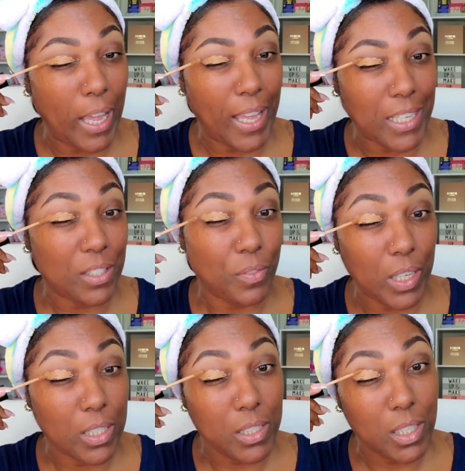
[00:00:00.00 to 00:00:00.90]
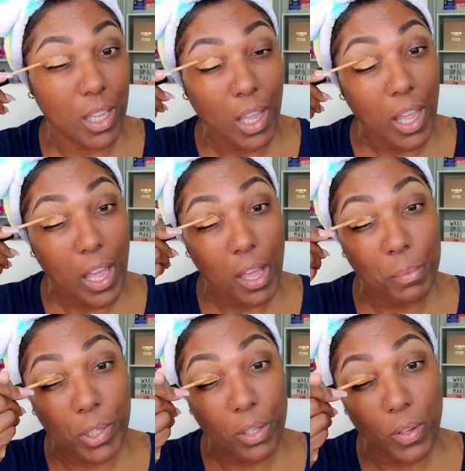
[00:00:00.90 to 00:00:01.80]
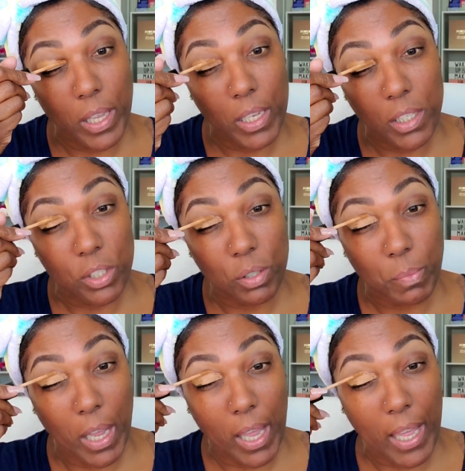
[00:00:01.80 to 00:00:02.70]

my eyes face, I'm going to go ahead and do my